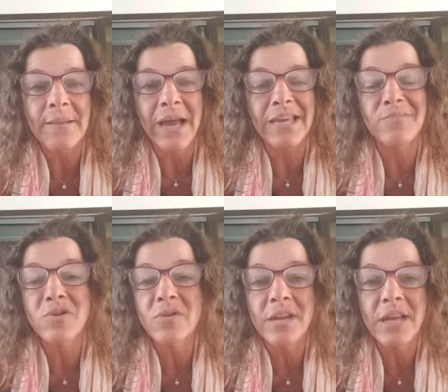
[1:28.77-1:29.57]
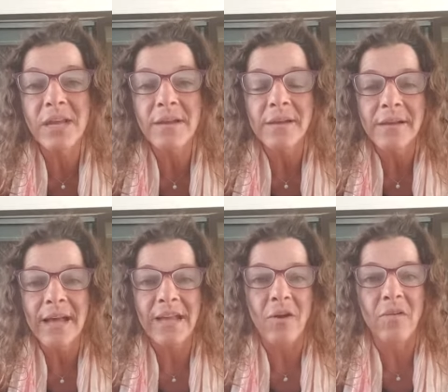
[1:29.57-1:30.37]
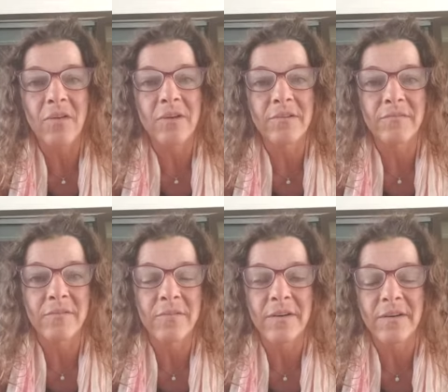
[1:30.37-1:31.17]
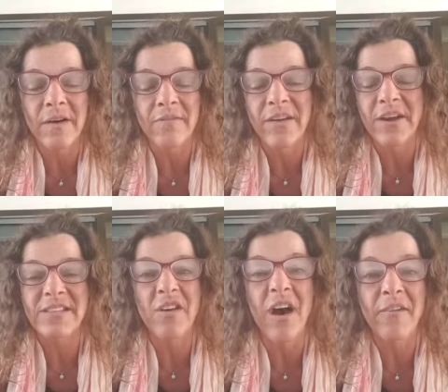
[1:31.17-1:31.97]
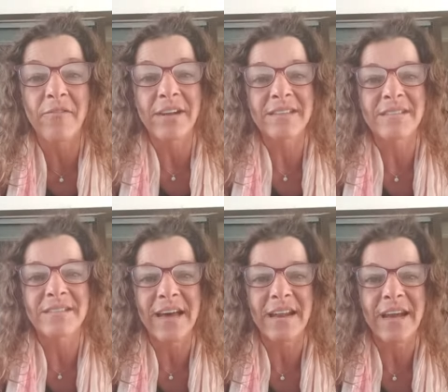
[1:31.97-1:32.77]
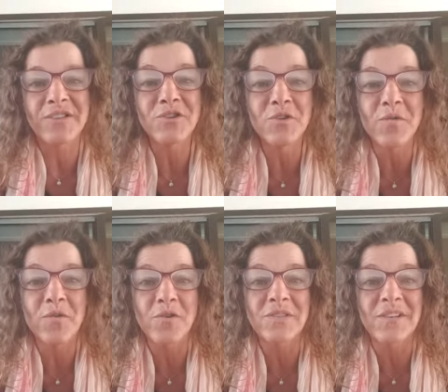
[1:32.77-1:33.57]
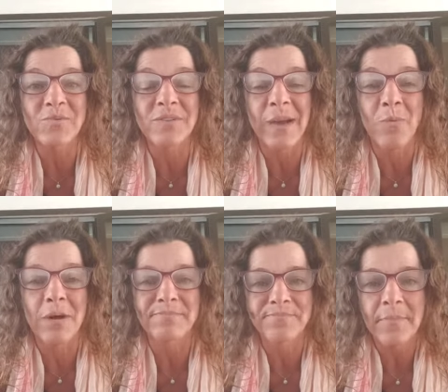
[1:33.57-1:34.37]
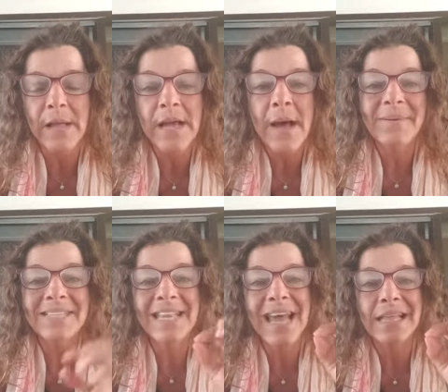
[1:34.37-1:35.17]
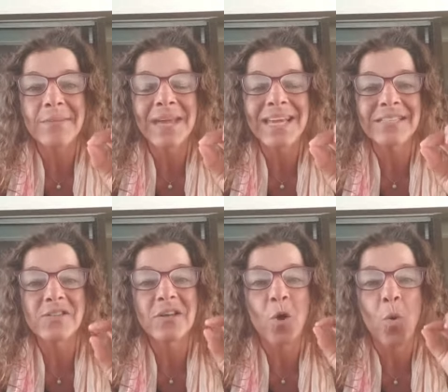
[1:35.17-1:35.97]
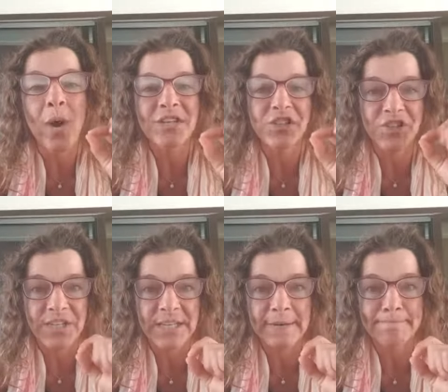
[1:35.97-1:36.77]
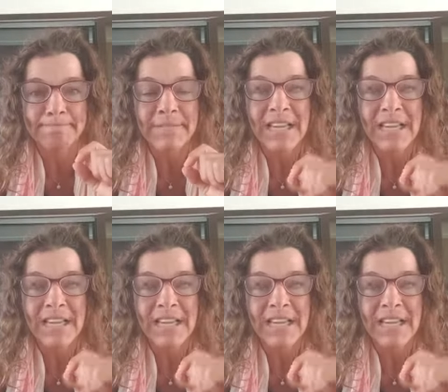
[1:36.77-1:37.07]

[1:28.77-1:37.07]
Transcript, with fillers: my community, and all the, the various offerings that I do for those of us with type 1. But today, let me get to the question.